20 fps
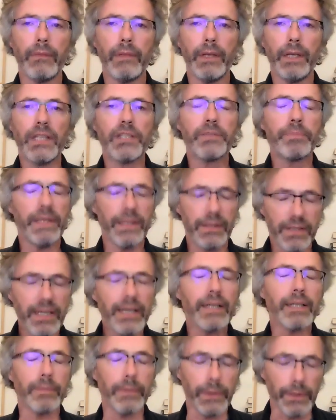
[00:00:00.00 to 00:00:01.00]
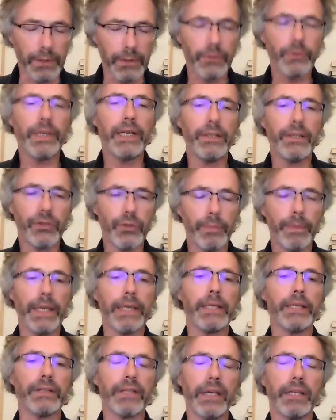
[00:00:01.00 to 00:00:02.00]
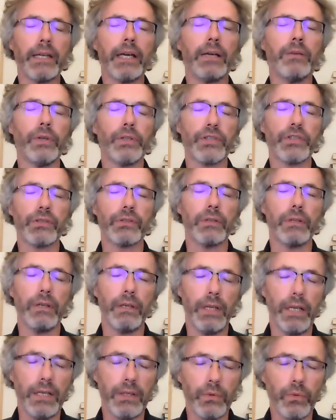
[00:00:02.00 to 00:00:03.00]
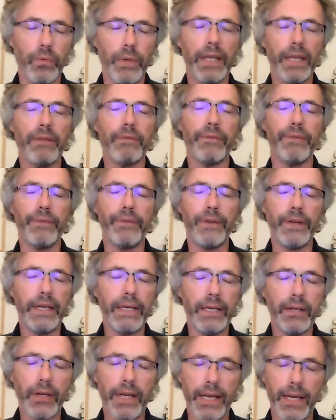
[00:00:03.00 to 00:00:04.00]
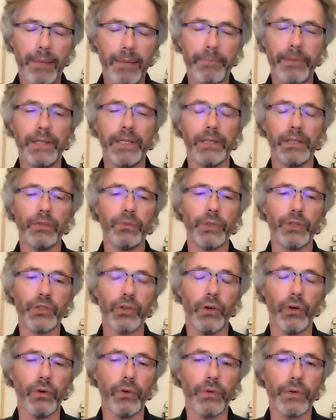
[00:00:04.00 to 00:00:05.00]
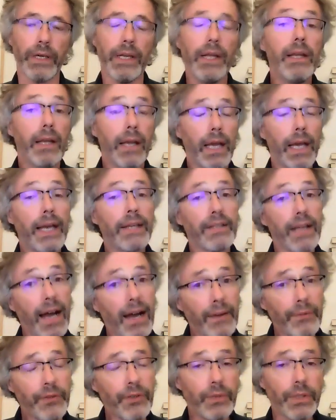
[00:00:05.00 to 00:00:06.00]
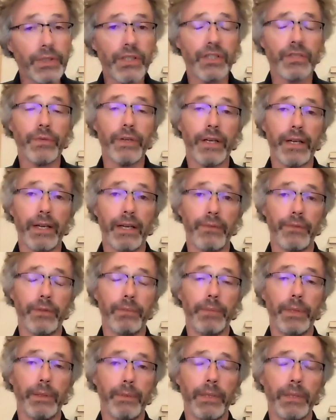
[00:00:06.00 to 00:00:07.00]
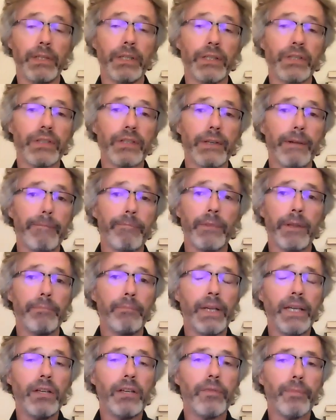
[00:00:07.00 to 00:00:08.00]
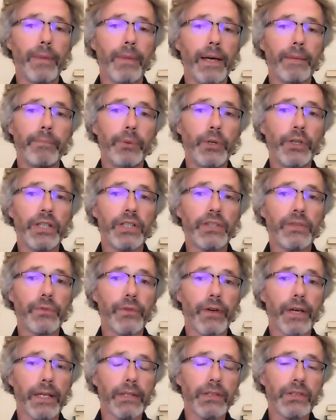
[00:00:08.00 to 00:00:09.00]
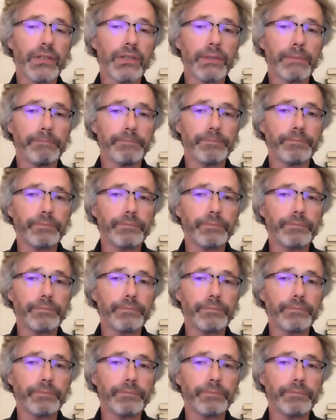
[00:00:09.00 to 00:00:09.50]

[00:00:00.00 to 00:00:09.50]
it's been terrible, really, to make it. And I was, in a way, very happy that it was over. And afterwards, it's very happy because many of my Buddhist friends